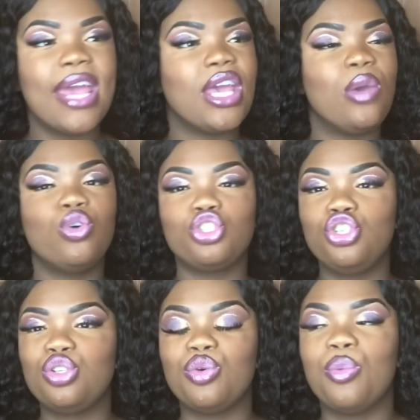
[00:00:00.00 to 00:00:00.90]
he wants you
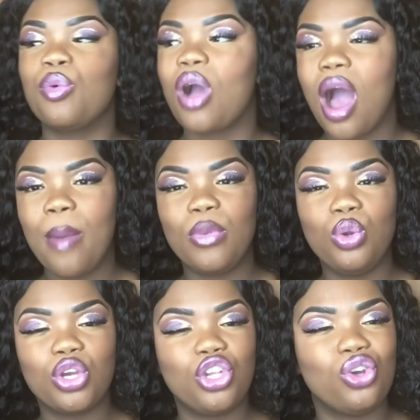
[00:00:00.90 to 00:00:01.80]
to come
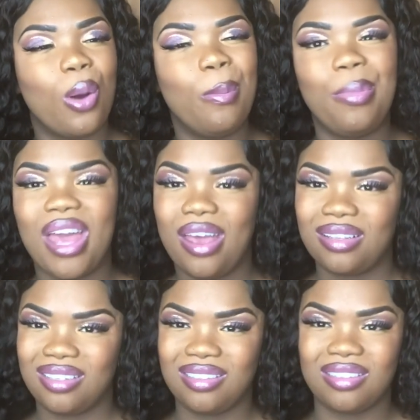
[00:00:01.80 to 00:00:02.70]
looking your
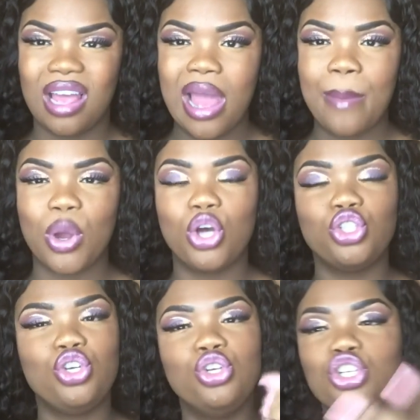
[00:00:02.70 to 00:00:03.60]
best,
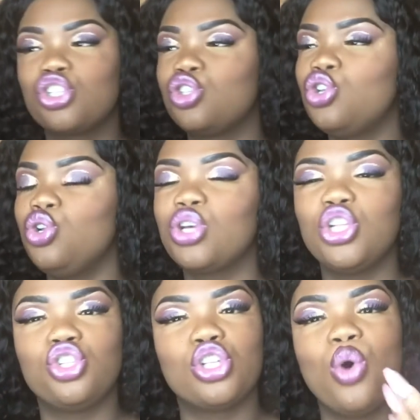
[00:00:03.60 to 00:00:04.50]
because you just
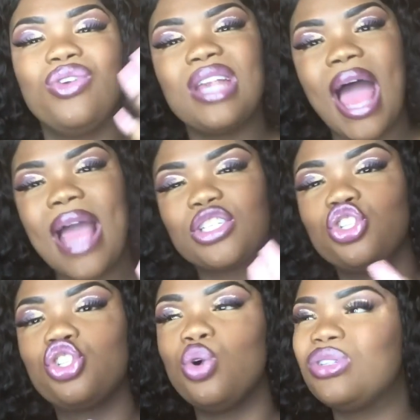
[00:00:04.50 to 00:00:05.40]
looking so nice and
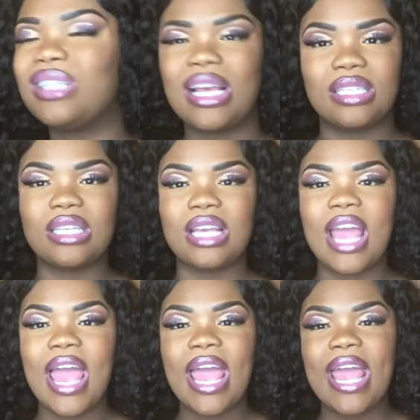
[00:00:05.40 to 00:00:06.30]
so sexy.
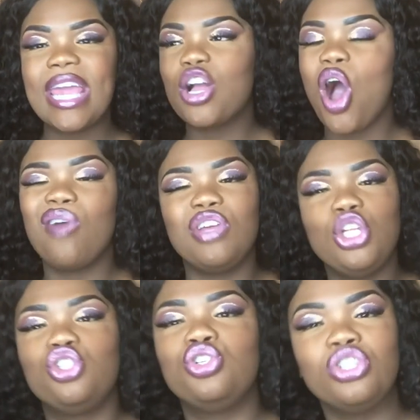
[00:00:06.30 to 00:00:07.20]
He can't
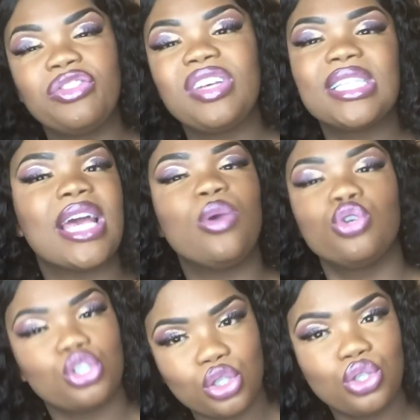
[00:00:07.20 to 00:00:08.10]
really do the things that he
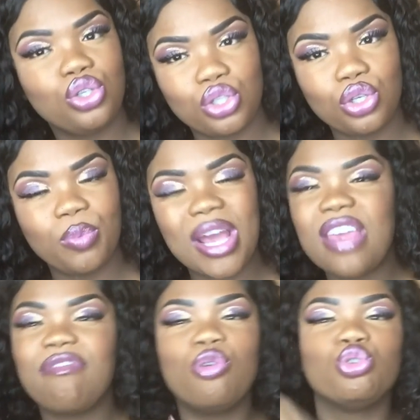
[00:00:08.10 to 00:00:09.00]
wants to do to you, but
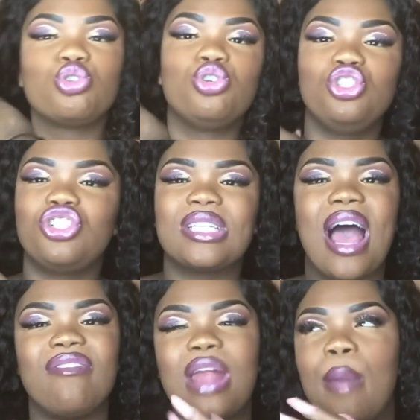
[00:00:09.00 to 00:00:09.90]
he feels good just
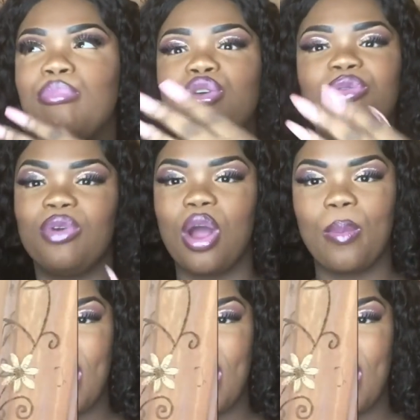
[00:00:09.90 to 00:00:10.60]
having a beautiful girl.